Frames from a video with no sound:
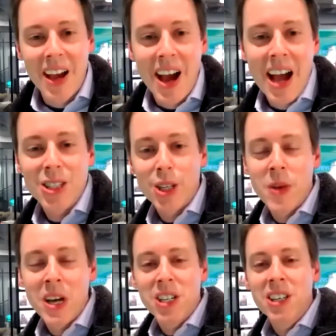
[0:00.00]
as I was
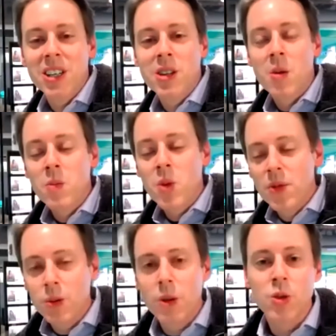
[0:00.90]
mentioning, you know, moving
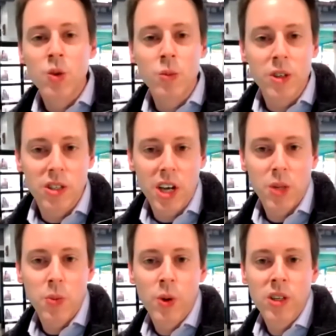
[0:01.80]
through those numerous
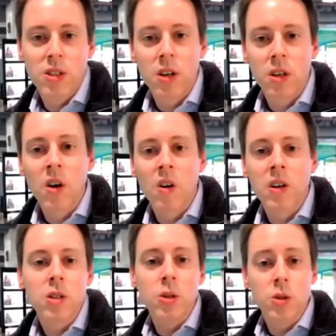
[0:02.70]
touch points along
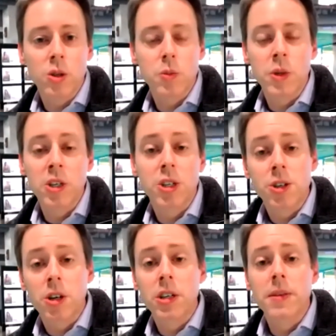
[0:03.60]
his user experience
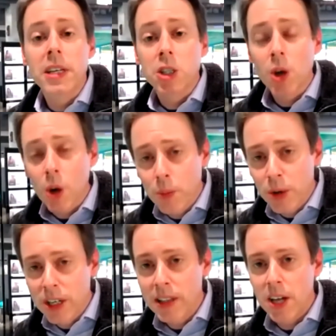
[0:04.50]
journey,
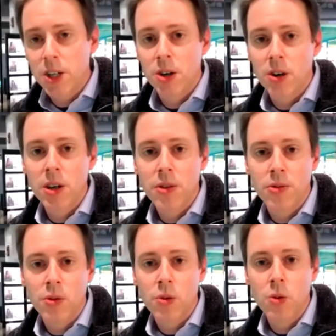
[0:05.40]
interpreting that journey
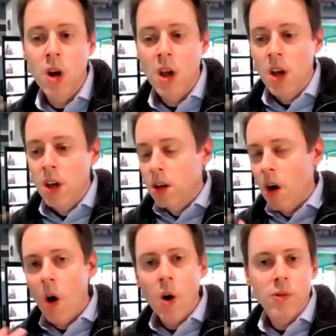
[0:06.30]
through
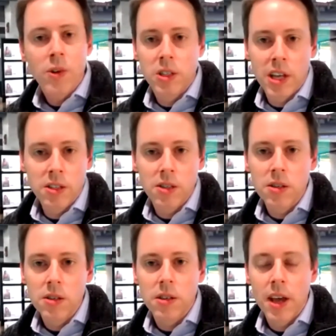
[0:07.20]
all of our
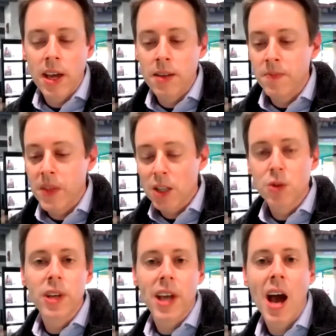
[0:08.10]
senses. And that's
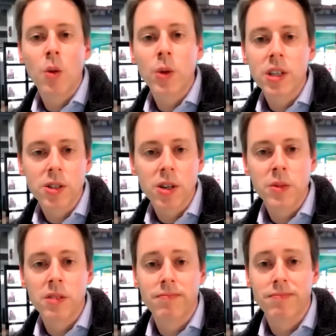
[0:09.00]
really how we
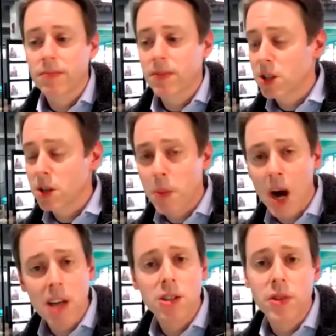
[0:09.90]
determine is it a
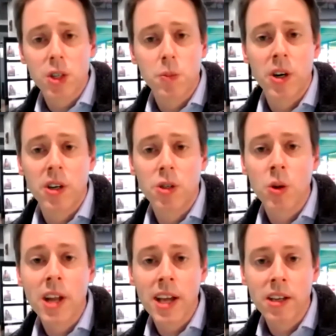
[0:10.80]
positive experience or
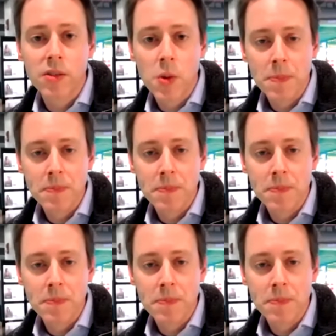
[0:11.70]
a negative one?